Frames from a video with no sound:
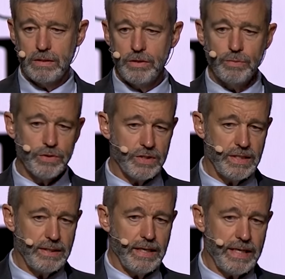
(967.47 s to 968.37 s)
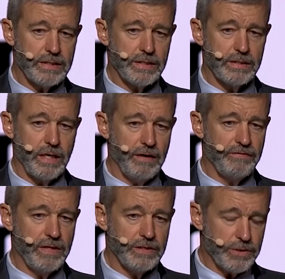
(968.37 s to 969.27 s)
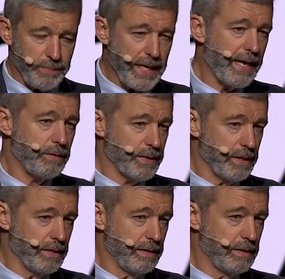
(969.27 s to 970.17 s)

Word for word: you will see less of this power